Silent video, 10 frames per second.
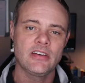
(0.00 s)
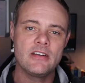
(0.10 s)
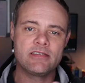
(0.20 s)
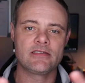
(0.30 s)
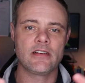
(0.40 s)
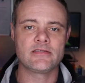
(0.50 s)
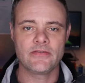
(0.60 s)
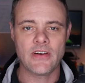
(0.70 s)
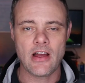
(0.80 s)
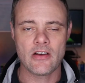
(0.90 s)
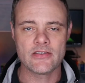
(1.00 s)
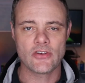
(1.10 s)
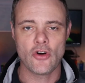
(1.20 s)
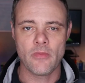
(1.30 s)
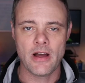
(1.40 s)
tons and tons of
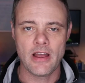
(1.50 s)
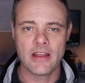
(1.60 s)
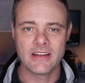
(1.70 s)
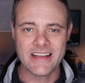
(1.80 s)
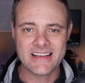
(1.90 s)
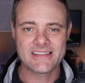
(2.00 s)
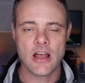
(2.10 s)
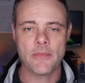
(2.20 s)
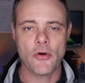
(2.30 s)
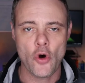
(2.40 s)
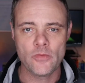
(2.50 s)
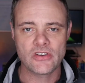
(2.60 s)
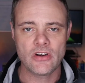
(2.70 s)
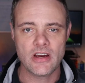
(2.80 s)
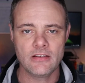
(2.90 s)
files on my desktop home
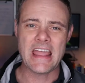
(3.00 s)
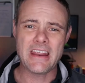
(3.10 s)
screen,